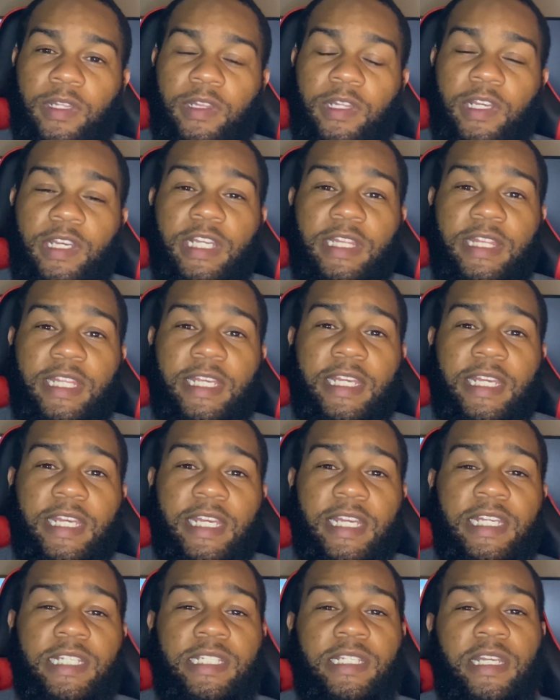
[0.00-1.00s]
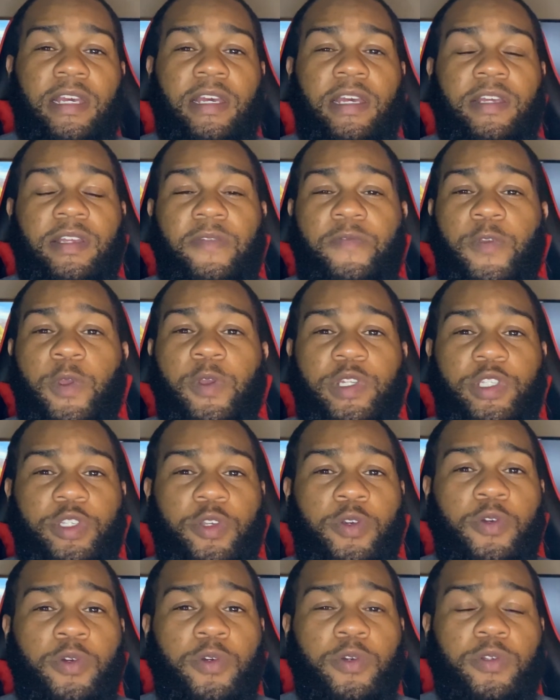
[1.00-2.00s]
the good thing is, uh, if you're in
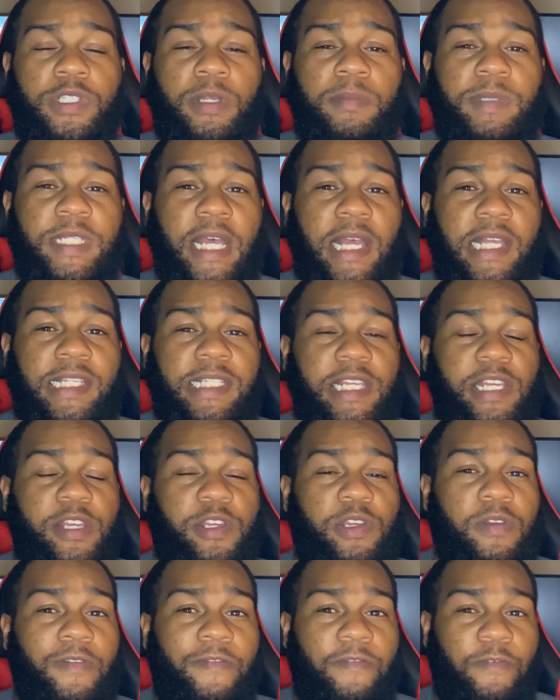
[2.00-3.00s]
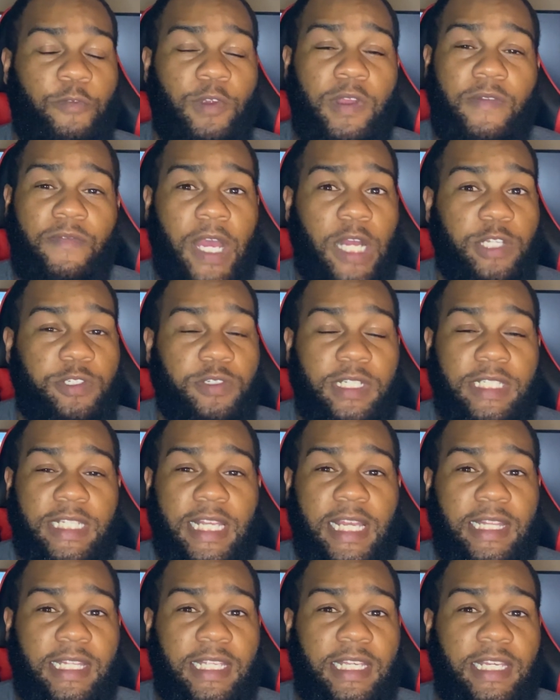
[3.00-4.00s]
school, sometimes they give you free voucher to
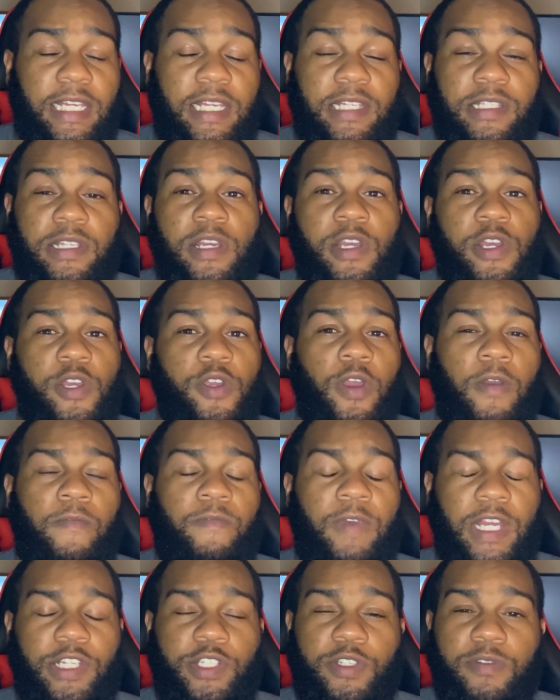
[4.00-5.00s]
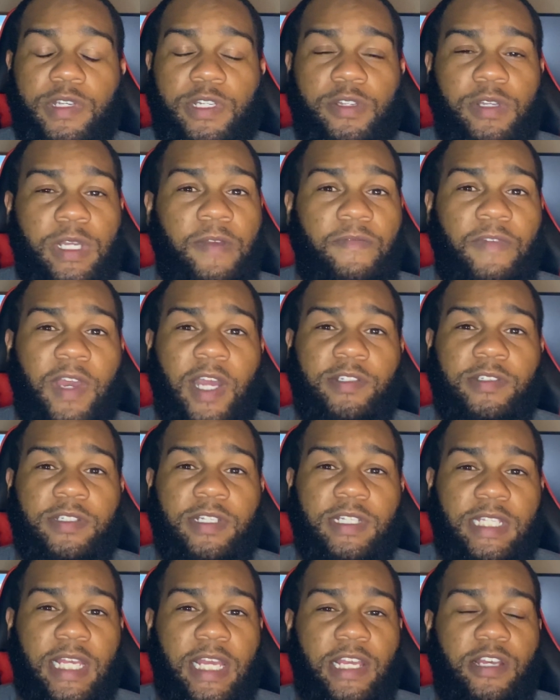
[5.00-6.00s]
take these. If you're a veteran, you get
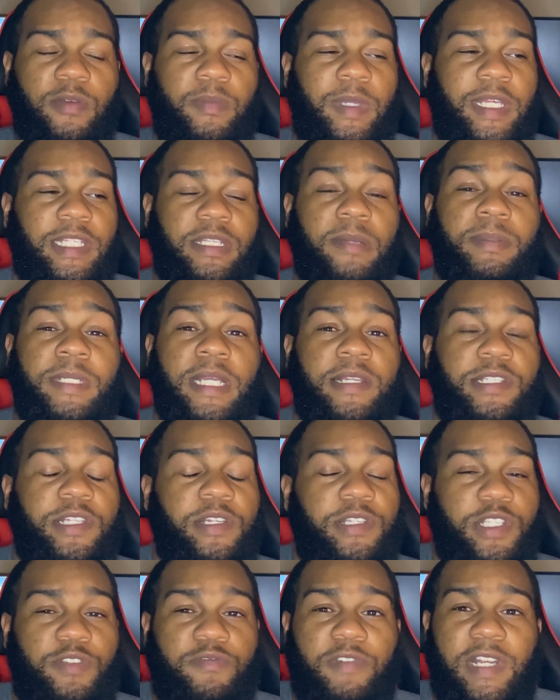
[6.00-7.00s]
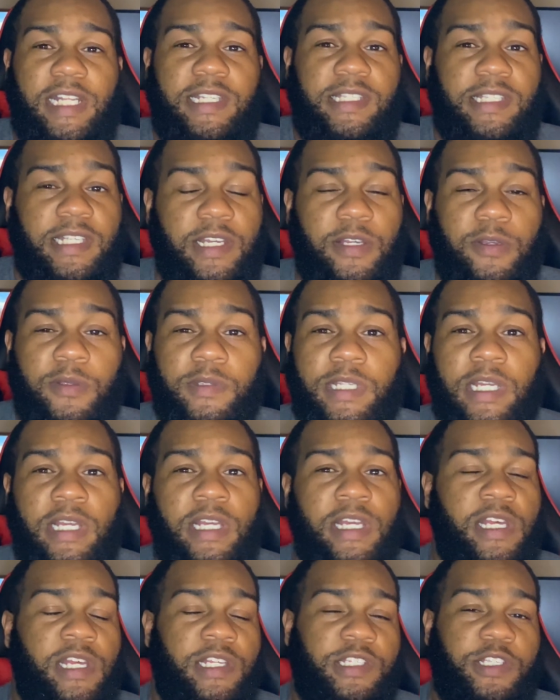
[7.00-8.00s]
vouchers to take them, and sometimes they are just running sales.
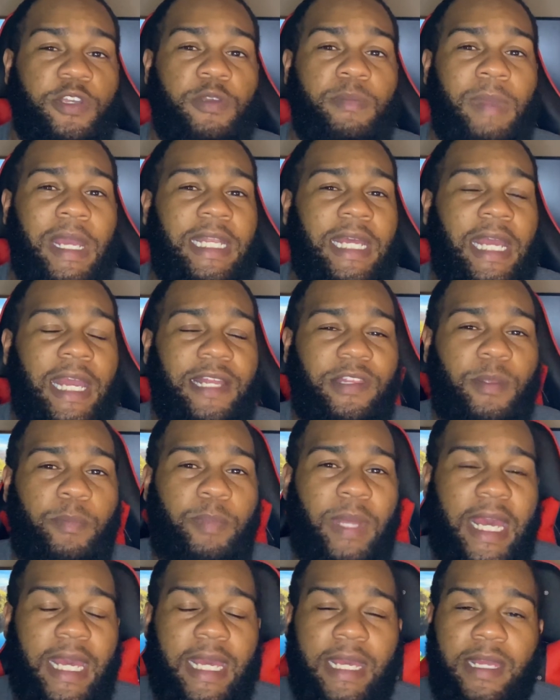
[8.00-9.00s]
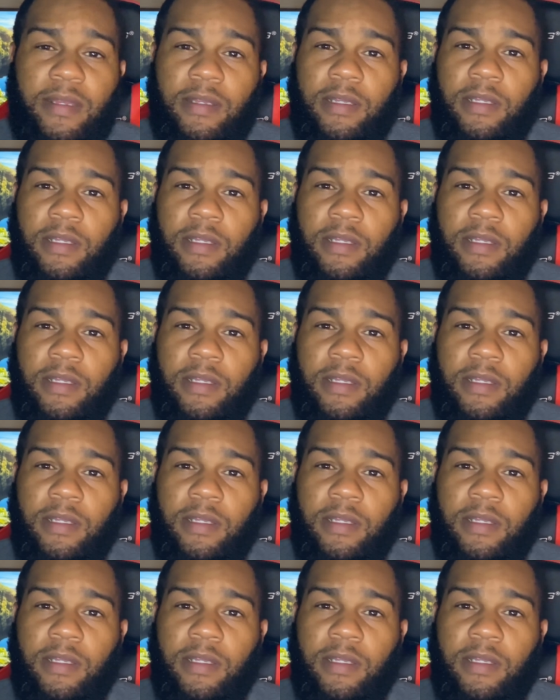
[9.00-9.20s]
So you might not have to pay